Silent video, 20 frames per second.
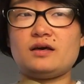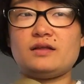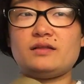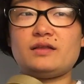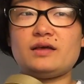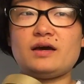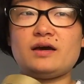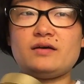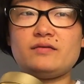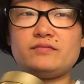
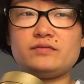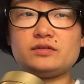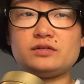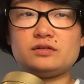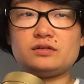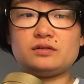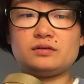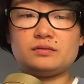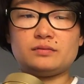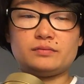They have
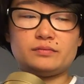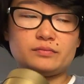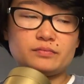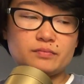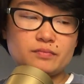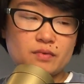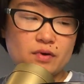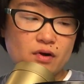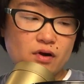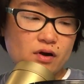a
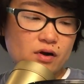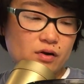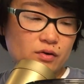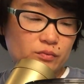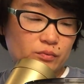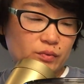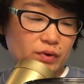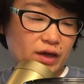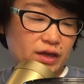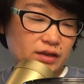
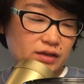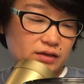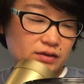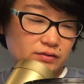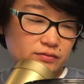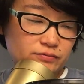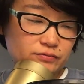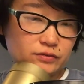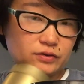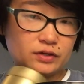
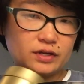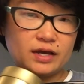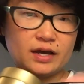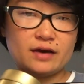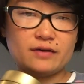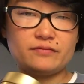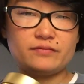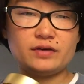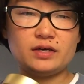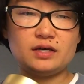rating for
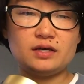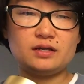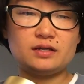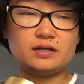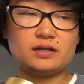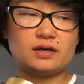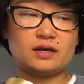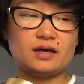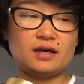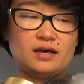
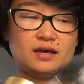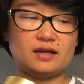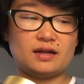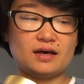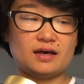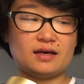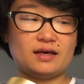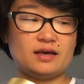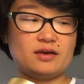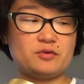caffeine, and
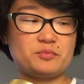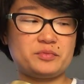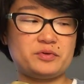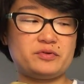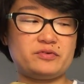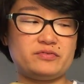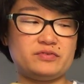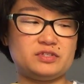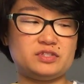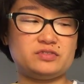I can't
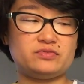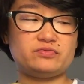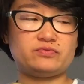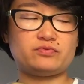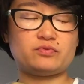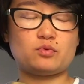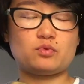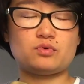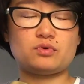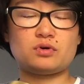remember if it's
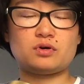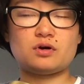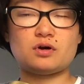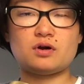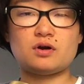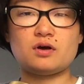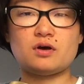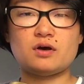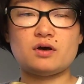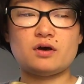
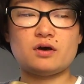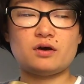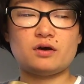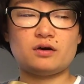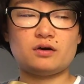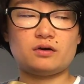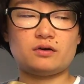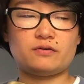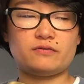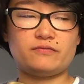4
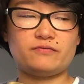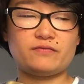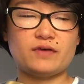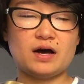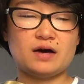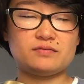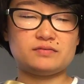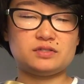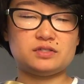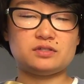or
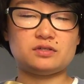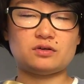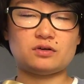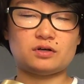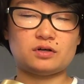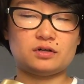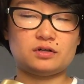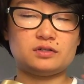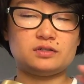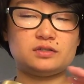5
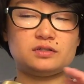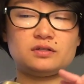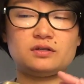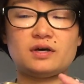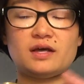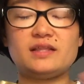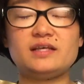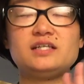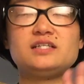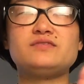stars.
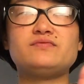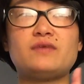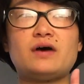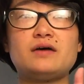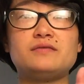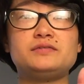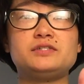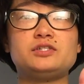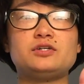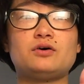I think it's
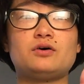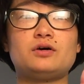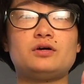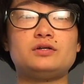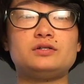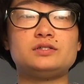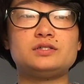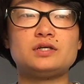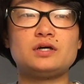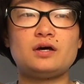5
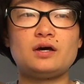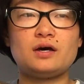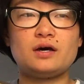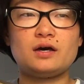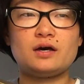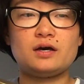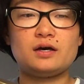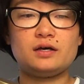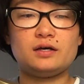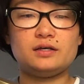stars
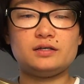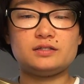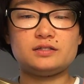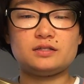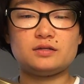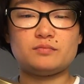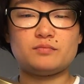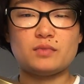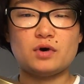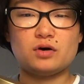is
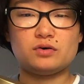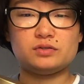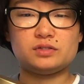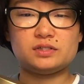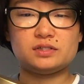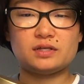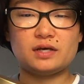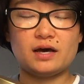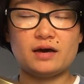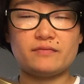the
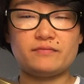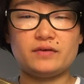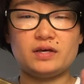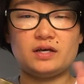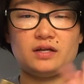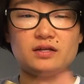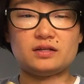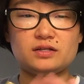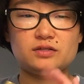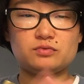most
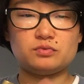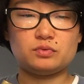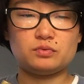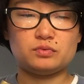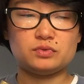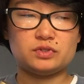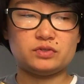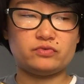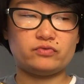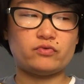caffeine, and this one
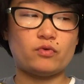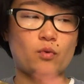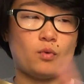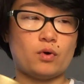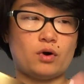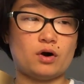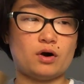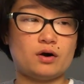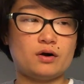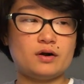was
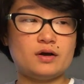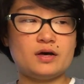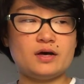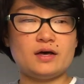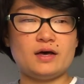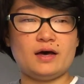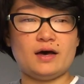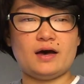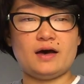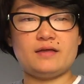4.
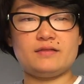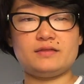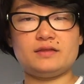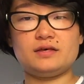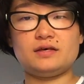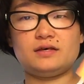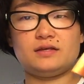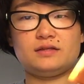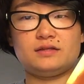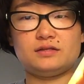And
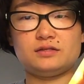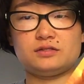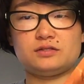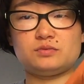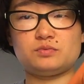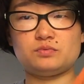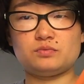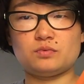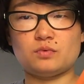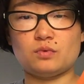then
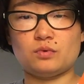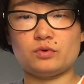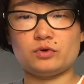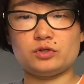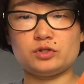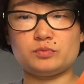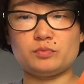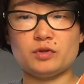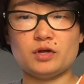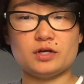this
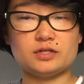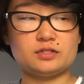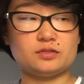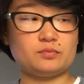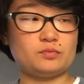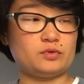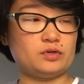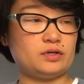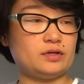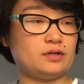orange
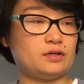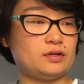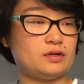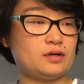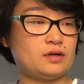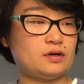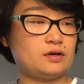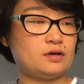blossom one